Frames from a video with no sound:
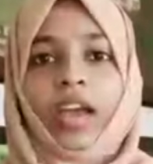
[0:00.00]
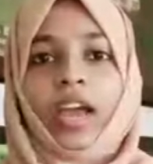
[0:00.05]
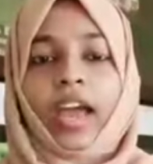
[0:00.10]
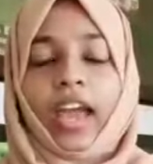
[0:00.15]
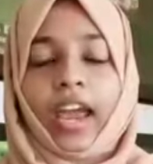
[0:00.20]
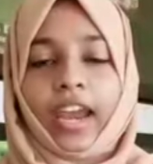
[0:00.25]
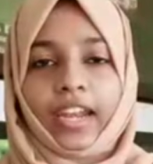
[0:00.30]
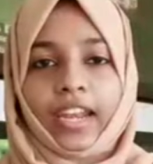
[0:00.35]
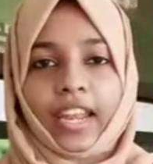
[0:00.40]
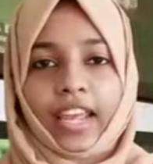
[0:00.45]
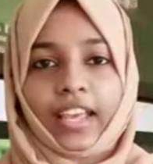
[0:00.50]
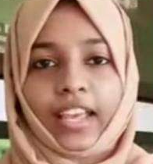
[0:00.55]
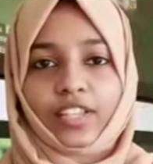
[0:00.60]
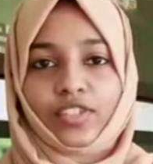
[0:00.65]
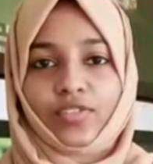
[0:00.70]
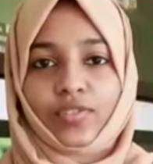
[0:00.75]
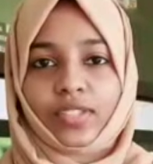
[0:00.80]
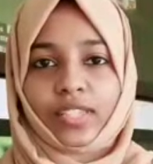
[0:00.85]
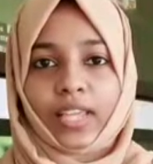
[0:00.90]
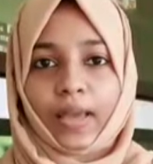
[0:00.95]

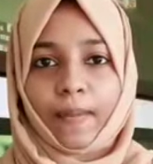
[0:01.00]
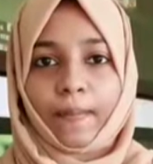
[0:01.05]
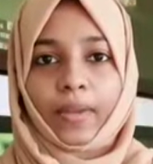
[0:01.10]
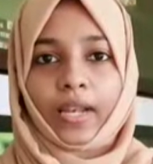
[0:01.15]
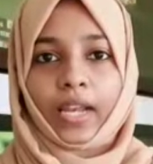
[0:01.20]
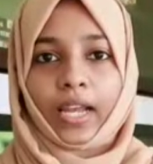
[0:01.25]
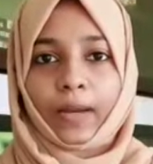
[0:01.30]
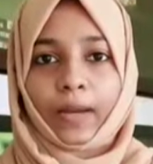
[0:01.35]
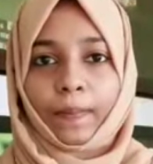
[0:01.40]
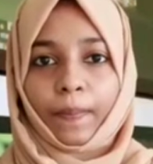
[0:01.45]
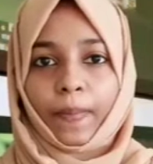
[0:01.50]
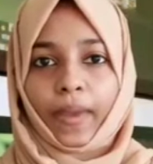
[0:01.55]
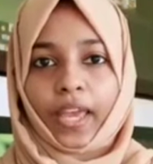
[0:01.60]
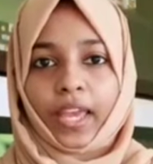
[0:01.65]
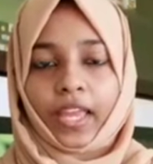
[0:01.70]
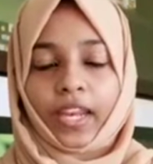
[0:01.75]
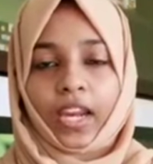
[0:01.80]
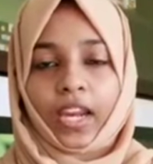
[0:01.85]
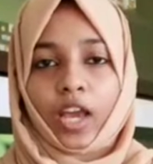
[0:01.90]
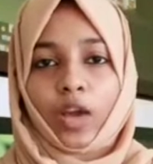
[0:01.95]
Headaches resemble a
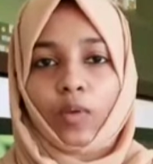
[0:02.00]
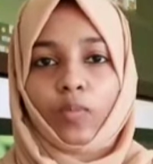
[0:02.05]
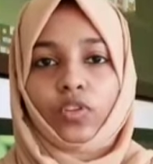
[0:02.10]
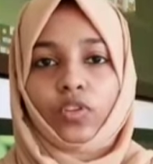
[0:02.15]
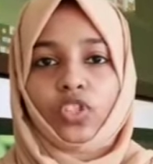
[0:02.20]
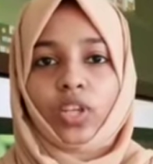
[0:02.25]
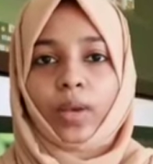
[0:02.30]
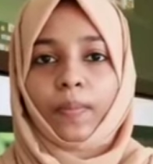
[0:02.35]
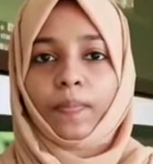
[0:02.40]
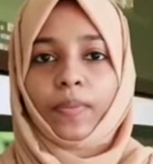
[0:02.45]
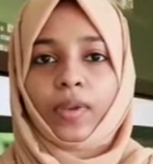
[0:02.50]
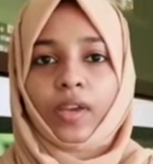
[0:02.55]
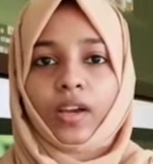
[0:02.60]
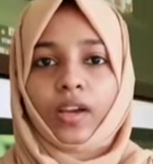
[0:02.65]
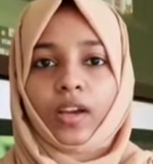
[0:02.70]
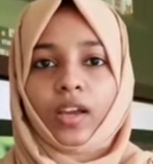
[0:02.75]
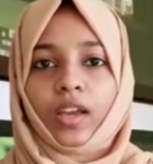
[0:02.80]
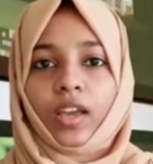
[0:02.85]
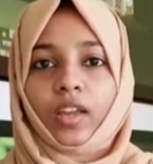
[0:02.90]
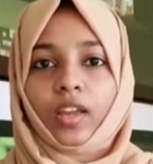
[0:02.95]
pain which
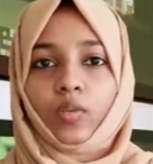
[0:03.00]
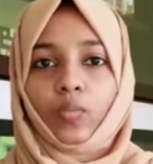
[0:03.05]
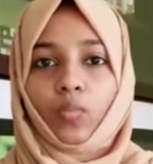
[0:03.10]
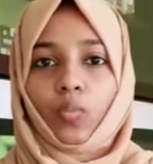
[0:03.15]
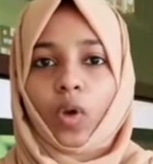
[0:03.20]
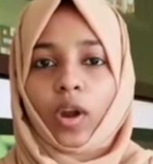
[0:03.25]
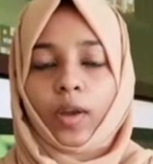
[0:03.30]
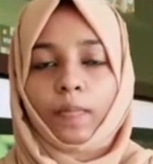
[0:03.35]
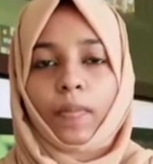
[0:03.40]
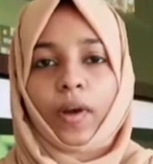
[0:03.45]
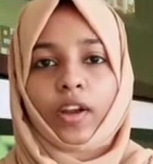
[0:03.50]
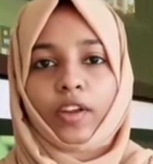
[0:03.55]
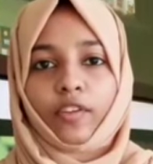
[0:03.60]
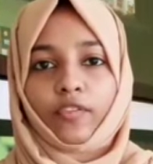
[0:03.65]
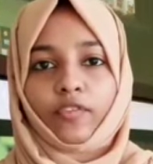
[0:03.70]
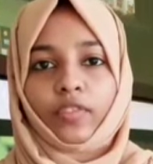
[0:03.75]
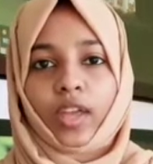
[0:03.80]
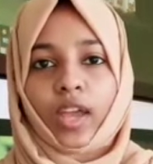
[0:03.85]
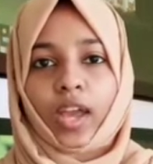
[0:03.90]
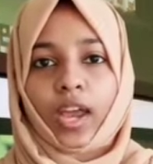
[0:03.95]
appears in one part
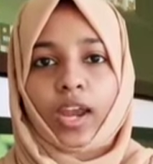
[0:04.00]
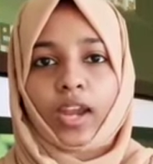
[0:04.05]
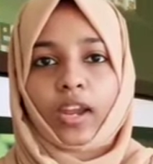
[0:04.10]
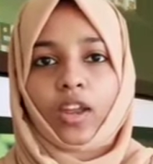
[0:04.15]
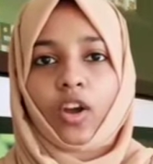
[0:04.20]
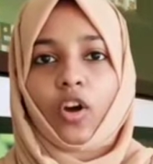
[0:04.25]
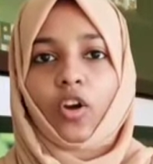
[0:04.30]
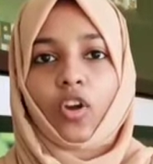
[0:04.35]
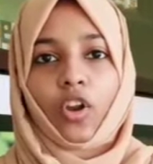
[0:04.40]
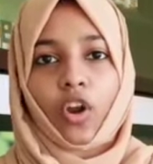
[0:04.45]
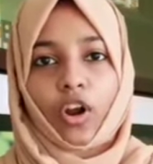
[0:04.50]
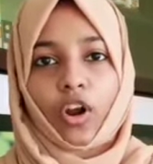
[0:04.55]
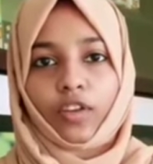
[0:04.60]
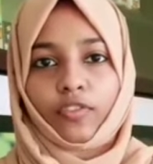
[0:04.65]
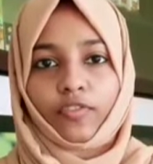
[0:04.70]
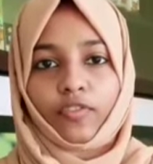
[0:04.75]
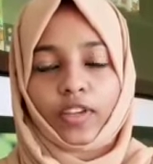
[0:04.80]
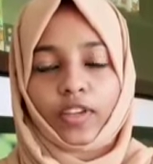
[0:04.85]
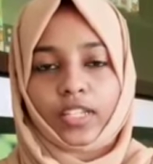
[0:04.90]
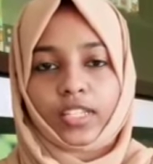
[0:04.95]
of the head or all
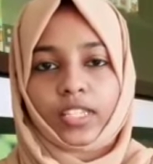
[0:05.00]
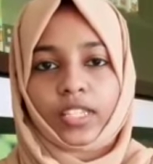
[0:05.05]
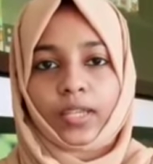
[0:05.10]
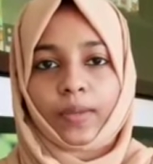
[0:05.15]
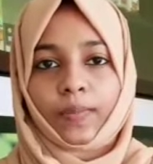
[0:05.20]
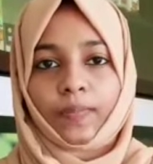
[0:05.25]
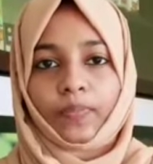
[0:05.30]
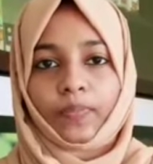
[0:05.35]
of it.